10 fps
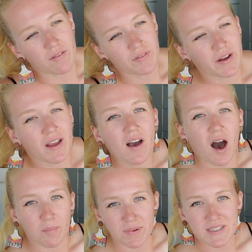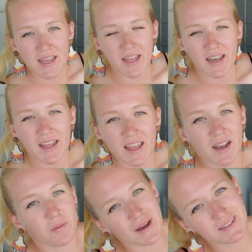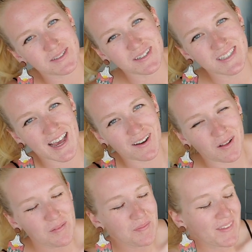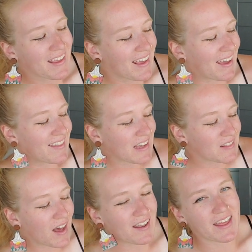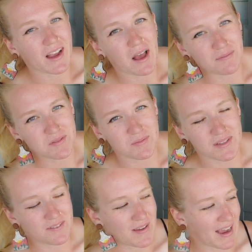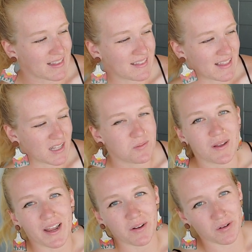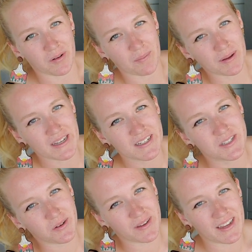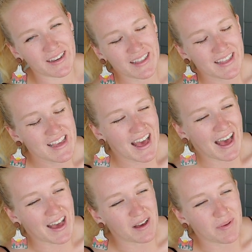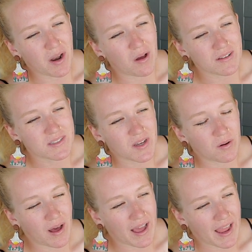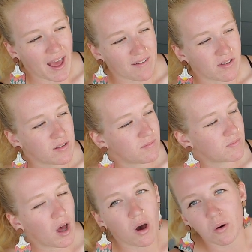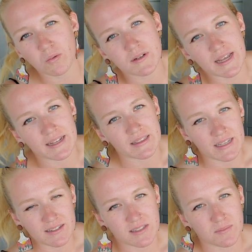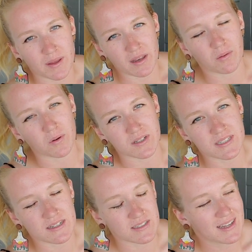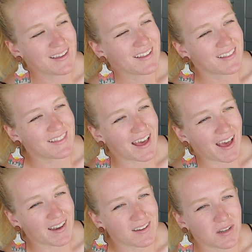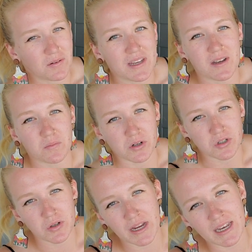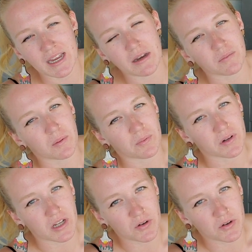very competent in a Western saddle. I think a lot of that comes from the fact that that's what I grew up doing. And also I have owned and leased many horses that, you know, needed more training and were pretty